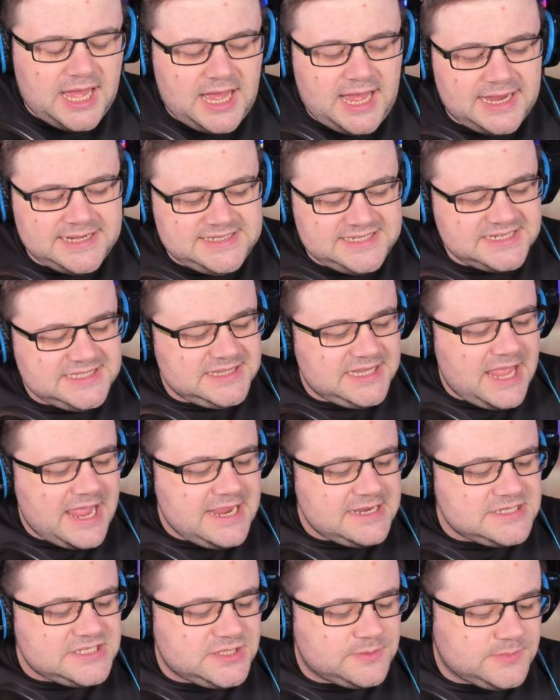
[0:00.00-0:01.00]
did
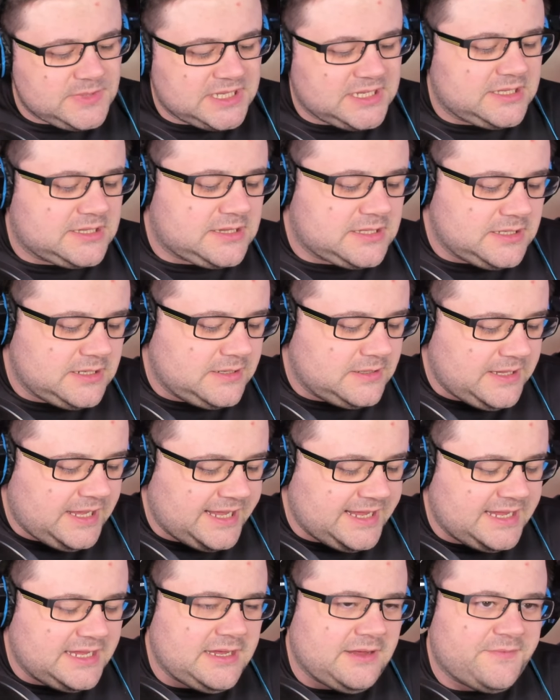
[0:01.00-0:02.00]
learn something.
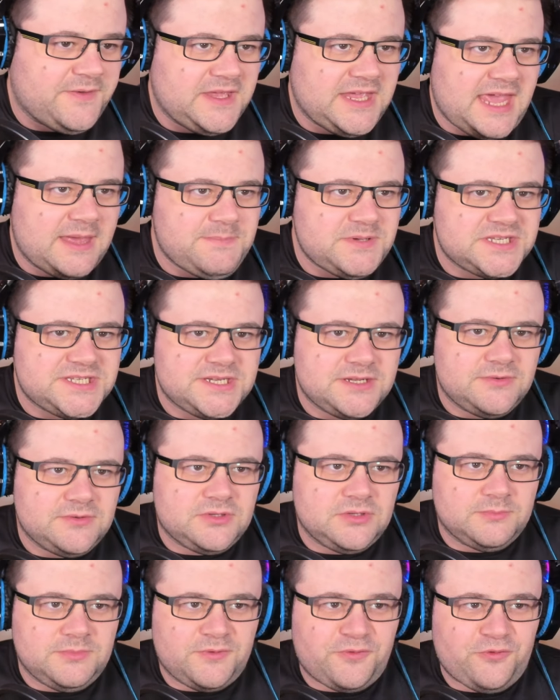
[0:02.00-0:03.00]
I think episode
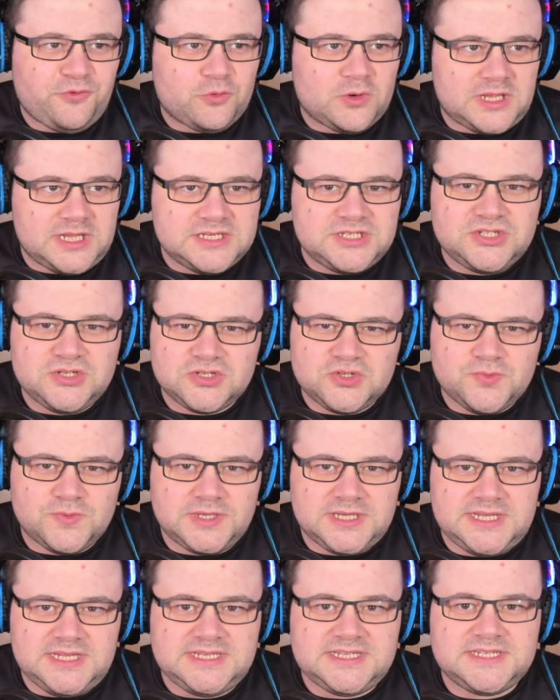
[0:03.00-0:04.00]
number 3 is just
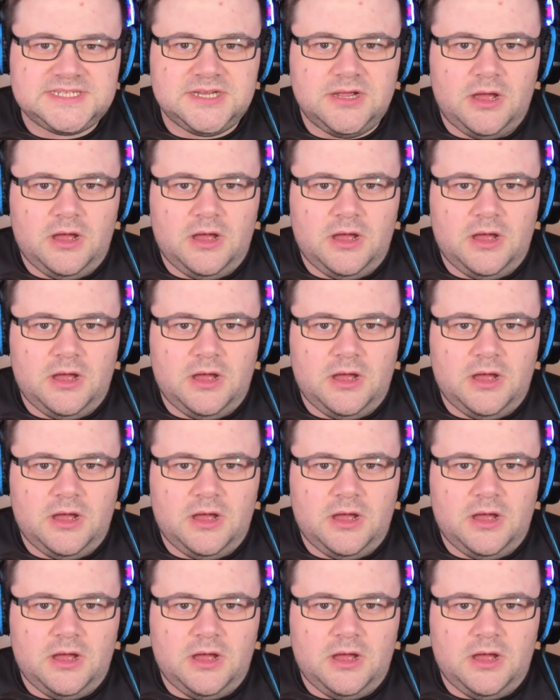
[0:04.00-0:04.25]
released